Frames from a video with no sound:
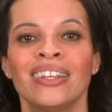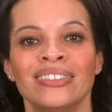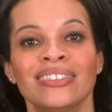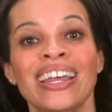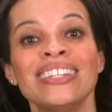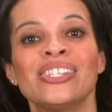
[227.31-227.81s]

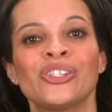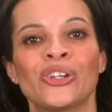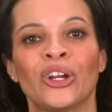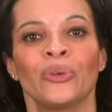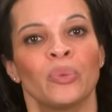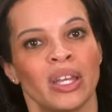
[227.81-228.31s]
Let's
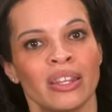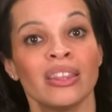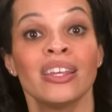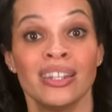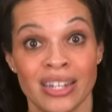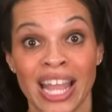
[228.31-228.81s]
start with
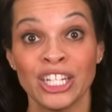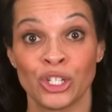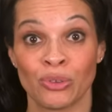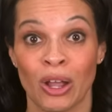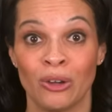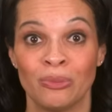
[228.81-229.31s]

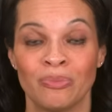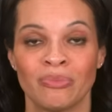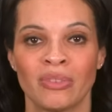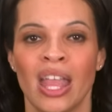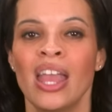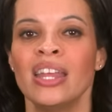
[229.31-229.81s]
Nitro.
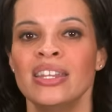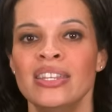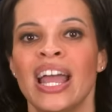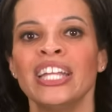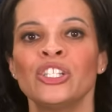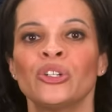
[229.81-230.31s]

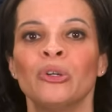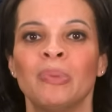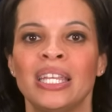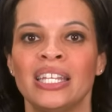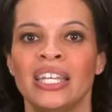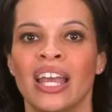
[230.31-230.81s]
Nitro
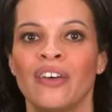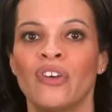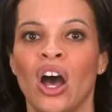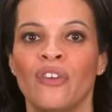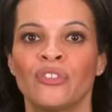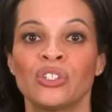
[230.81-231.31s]
PDF
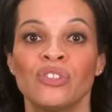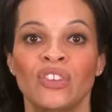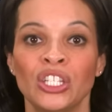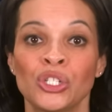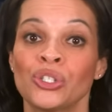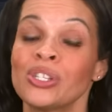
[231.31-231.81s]
offers
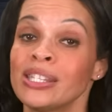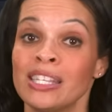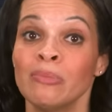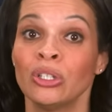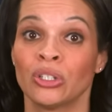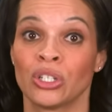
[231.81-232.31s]
features
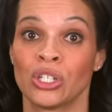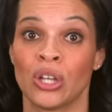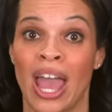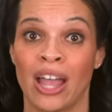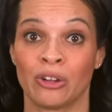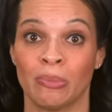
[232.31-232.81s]
similar
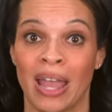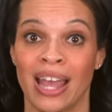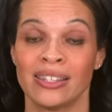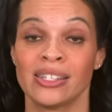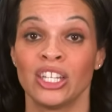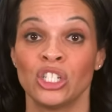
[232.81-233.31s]
to
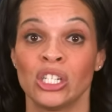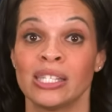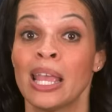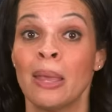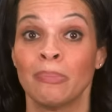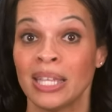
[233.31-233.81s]
Acrobat, such
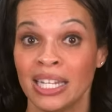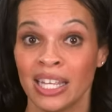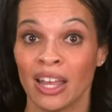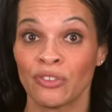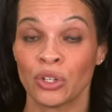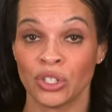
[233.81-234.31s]
as
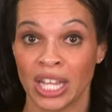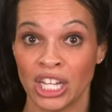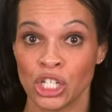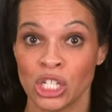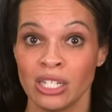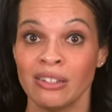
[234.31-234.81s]
PDF
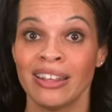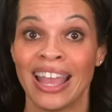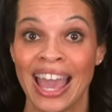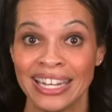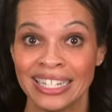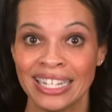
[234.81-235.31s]
creation,
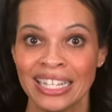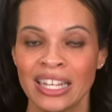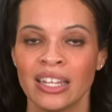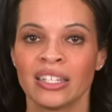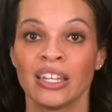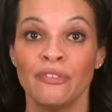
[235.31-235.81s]
editing,
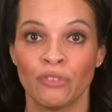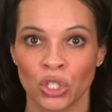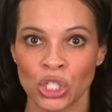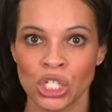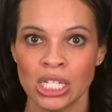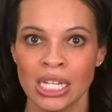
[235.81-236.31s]

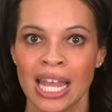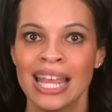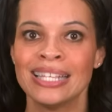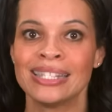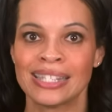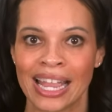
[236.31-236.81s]
conversion,
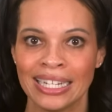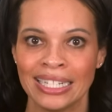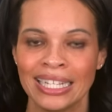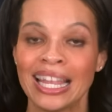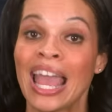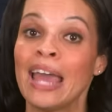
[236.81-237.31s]

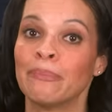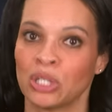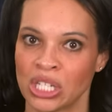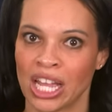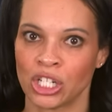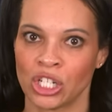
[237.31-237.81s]
signing, and
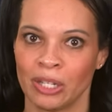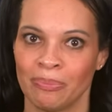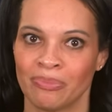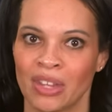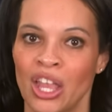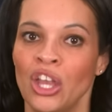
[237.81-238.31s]
protection.
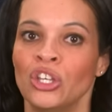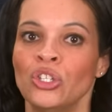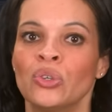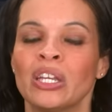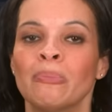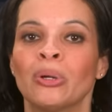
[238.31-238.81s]

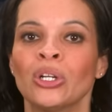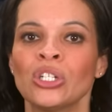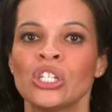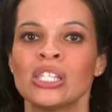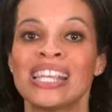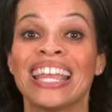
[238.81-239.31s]
You can
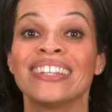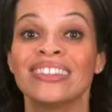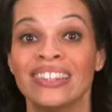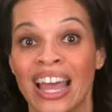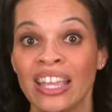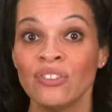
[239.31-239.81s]
purchase a
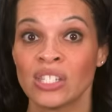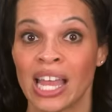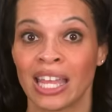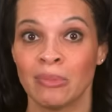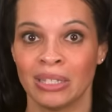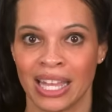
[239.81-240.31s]

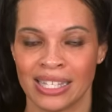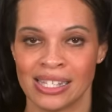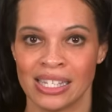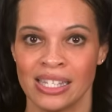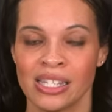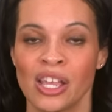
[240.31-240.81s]
lifetime
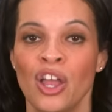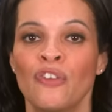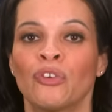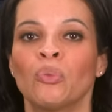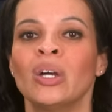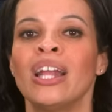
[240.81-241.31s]
license
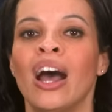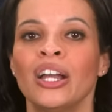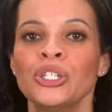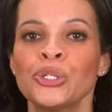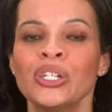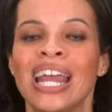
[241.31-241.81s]
for
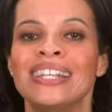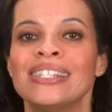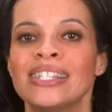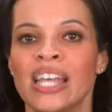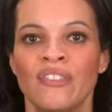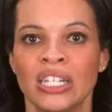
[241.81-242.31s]

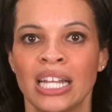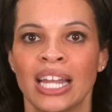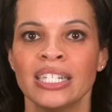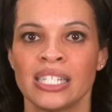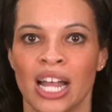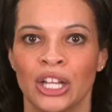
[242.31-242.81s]

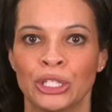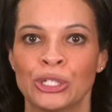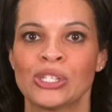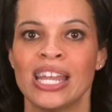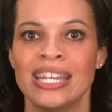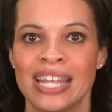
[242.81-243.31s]

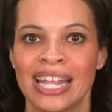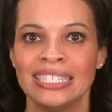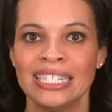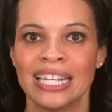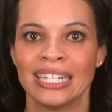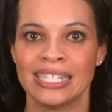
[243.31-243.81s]

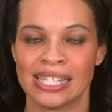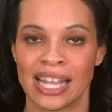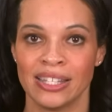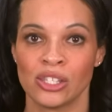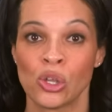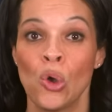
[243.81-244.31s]

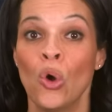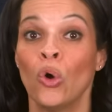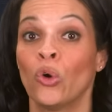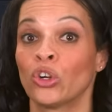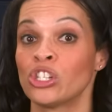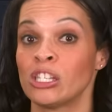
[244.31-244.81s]
$179.99 or